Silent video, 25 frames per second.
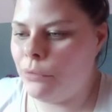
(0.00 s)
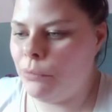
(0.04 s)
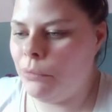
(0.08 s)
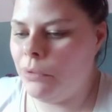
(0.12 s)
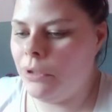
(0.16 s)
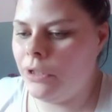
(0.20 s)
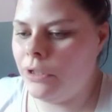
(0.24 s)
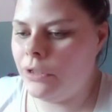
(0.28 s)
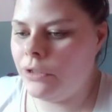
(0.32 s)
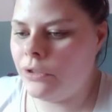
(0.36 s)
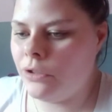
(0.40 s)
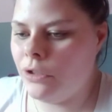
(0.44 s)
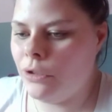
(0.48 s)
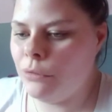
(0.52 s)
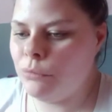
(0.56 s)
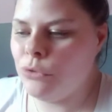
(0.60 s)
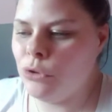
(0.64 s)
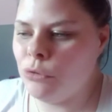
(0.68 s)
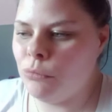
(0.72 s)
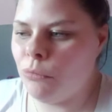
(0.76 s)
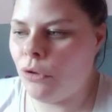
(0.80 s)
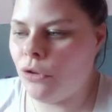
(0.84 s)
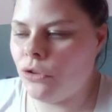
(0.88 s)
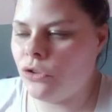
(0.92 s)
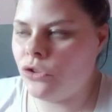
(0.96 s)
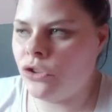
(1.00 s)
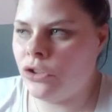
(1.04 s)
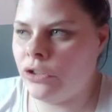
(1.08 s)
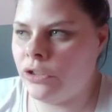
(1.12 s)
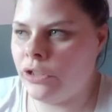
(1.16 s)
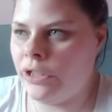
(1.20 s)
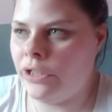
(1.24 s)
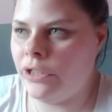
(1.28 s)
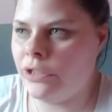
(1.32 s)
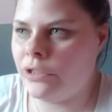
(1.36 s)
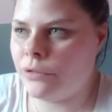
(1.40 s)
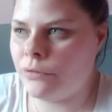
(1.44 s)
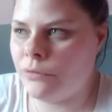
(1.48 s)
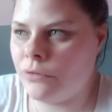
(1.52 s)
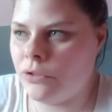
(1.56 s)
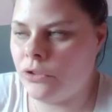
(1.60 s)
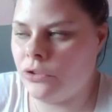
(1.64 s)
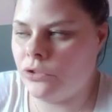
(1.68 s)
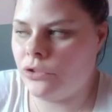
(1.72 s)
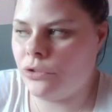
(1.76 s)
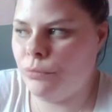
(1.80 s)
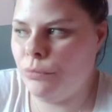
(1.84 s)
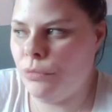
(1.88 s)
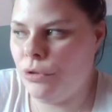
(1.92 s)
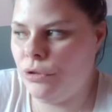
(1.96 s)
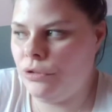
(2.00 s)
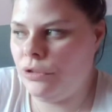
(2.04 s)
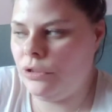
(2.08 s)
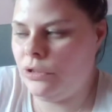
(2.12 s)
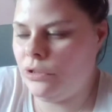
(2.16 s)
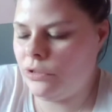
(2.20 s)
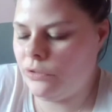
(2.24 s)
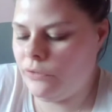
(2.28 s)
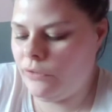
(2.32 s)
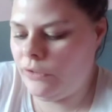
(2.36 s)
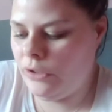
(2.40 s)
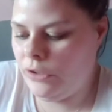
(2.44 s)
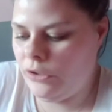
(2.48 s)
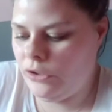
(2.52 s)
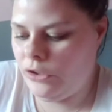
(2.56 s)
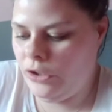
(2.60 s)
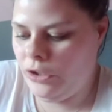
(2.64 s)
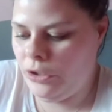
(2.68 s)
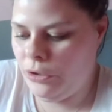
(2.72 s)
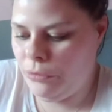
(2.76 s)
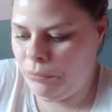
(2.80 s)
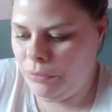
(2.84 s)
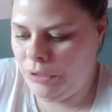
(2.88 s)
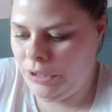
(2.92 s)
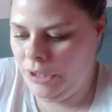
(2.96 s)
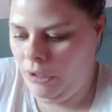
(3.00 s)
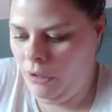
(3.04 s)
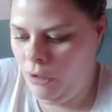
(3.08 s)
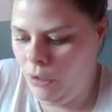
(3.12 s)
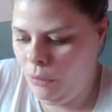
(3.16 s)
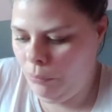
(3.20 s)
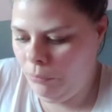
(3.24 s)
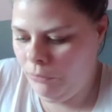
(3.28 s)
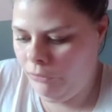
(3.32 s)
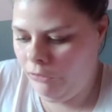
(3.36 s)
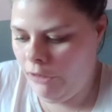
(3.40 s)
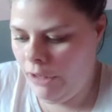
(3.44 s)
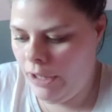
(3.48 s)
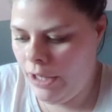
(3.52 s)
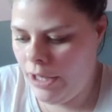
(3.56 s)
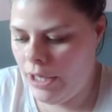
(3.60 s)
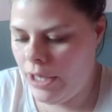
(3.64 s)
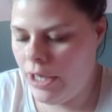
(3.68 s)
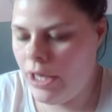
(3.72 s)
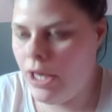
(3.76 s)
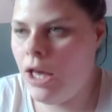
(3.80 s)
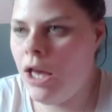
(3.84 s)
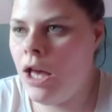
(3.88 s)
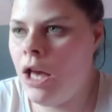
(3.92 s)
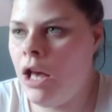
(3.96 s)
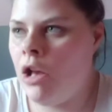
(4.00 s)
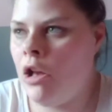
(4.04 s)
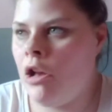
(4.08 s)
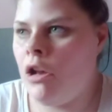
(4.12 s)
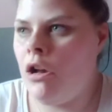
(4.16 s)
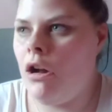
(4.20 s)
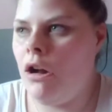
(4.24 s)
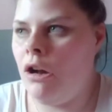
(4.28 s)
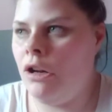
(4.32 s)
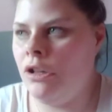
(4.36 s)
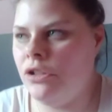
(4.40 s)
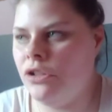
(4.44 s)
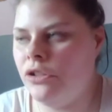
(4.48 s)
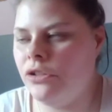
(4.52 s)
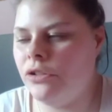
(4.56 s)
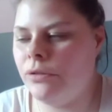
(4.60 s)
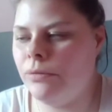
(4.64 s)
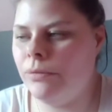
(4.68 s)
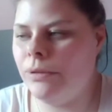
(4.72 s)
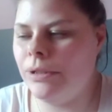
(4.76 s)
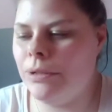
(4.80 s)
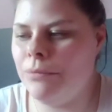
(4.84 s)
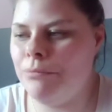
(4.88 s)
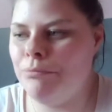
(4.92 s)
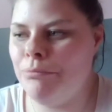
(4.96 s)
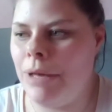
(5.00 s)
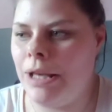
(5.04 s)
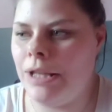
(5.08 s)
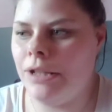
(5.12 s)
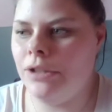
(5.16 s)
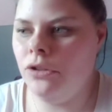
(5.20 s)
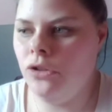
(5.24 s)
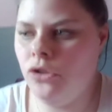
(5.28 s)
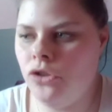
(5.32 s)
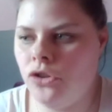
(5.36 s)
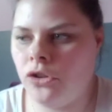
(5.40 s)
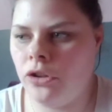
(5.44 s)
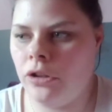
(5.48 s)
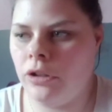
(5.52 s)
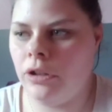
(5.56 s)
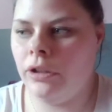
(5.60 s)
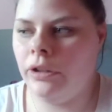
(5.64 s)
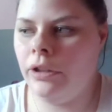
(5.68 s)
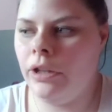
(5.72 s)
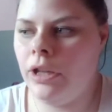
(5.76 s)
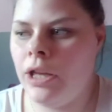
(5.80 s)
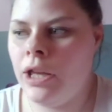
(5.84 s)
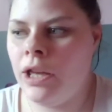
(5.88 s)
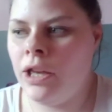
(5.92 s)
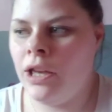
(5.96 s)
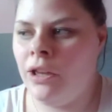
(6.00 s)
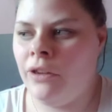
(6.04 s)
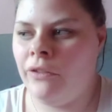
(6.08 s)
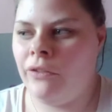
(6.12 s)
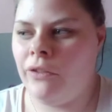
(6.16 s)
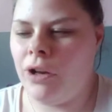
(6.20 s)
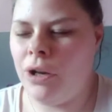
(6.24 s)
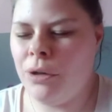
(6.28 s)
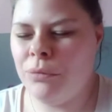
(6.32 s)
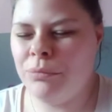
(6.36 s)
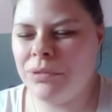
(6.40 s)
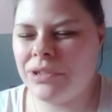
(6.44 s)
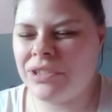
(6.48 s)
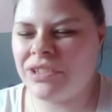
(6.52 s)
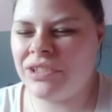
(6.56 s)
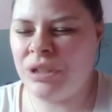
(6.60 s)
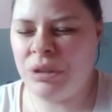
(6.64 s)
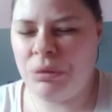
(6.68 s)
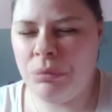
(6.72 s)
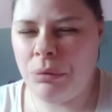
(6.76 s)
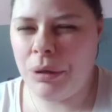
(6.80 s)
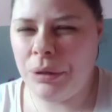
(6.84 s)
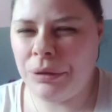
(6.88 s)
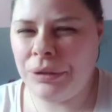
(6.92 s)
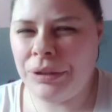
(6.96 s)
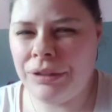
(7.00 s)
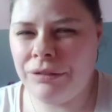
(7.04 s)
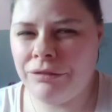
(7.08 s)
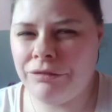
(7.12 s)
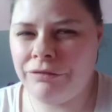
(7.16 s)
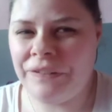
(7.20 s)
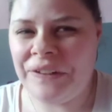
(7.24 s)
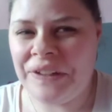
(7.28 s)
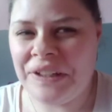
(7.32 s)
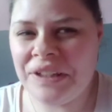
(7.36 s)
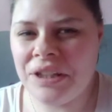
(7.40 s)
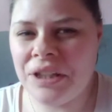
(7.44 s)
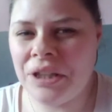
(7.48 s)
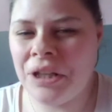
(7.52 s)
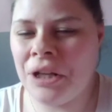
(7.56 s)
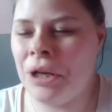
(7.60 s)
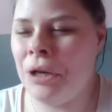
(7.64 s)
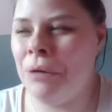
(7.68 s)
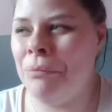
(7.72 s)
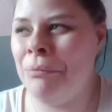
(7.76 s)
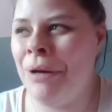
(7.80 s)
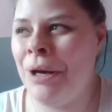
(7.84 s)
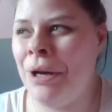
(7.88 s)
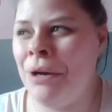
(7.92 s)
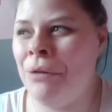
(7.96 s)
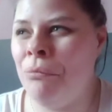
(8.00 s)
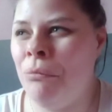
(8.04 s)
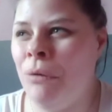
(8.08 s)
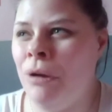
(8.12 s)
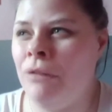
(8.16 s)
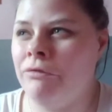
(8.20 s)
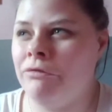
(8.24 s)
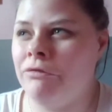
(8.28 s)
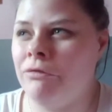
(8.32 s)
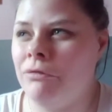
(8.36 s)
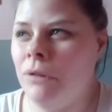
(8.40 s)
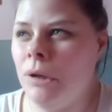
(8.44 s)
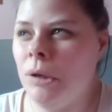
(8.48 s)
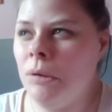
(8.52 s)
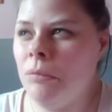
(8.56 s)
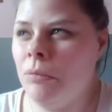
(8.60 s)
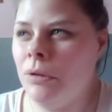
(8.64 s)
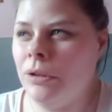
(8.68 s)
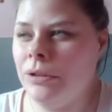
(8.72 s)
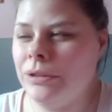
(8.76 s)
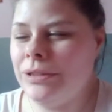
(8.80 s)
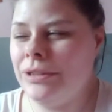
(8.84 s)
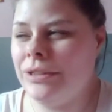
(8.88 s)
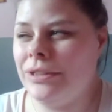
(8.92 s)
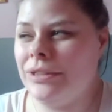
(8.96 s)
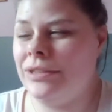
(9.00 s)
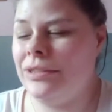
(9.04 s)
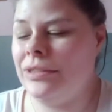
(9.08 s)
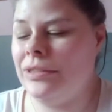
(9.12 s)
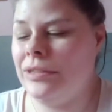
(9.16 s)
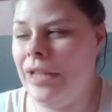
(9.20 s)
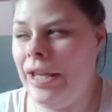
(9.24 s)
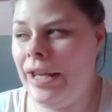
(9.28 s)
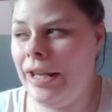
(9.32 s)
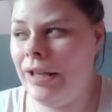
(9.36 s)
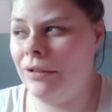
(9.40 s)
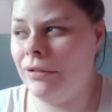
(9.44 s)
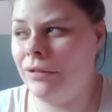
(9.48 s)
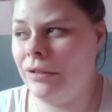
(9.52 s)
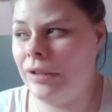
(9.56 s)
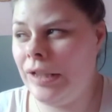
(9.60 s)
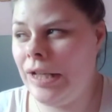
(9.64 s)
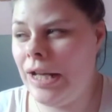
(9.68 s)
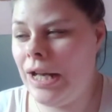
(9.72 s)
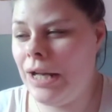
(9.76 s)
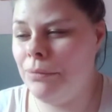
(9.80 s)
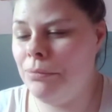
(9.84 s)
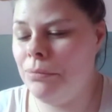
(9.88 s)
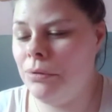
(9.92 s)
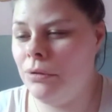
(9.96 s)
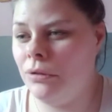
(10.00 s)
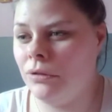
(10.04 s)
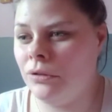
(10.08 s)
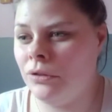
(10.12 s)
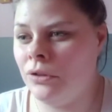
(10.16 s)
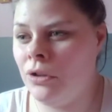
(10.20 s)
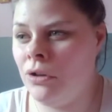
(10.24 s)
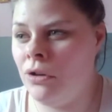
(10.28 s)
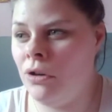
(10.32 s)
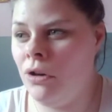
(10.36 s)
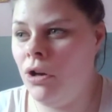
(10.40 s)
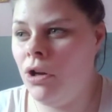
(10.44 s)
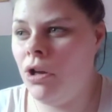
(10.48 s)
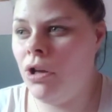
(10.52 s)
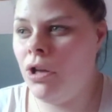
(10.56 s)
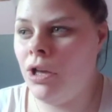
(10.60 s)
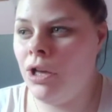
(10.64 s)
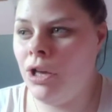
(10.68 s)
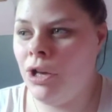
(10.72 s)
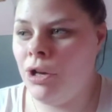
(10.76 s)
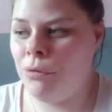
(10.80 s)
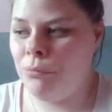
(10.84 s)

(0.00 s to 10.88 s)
so by the time you're watching this, this morning's video will be up there. I just want to mention that I'm still only thinking about whether I want to stay on the app or not.